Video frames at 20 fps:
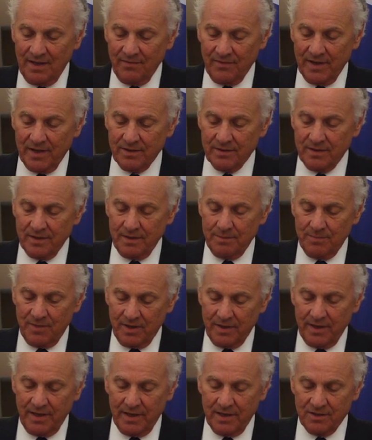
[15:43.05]
that the
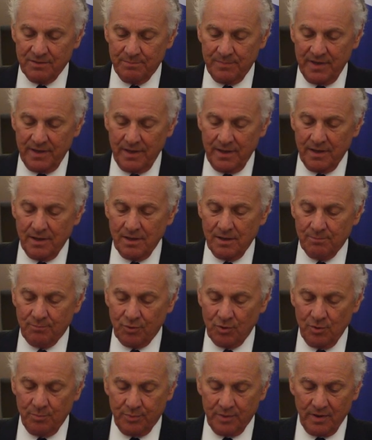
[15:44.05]
money is being
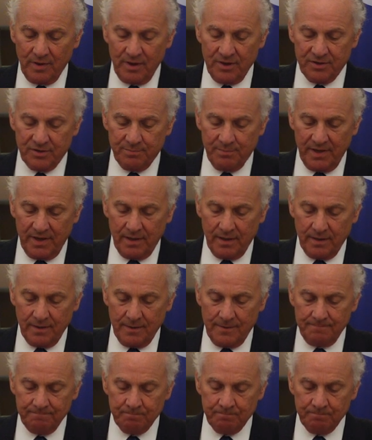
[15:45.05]
appropriately spent.